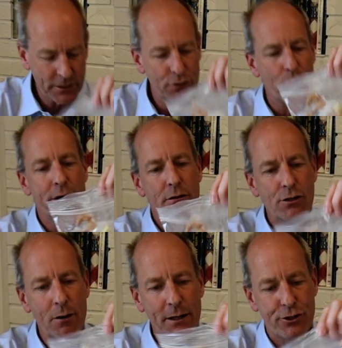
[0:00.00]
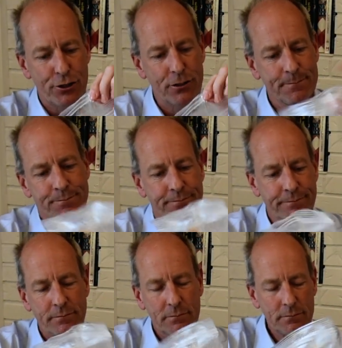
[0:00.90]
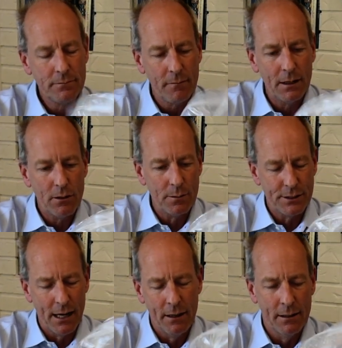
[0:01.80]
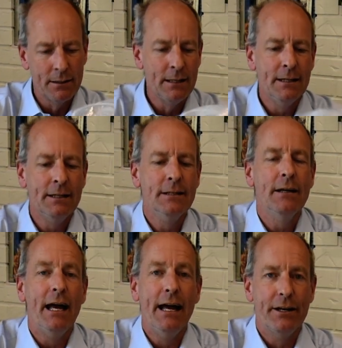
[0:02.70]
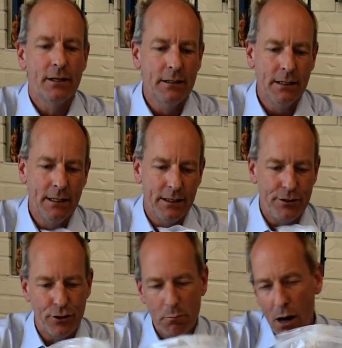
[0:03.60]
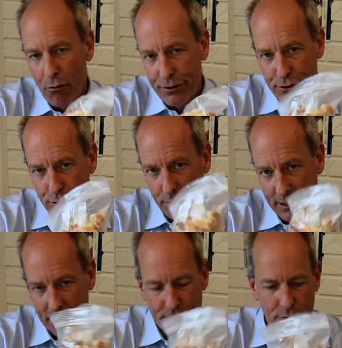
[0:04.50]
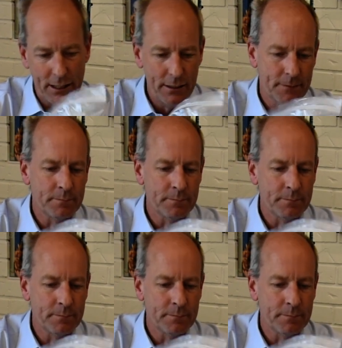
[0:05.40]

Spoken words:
So here's our mixture. Some soft. And your mouth is doing this, right?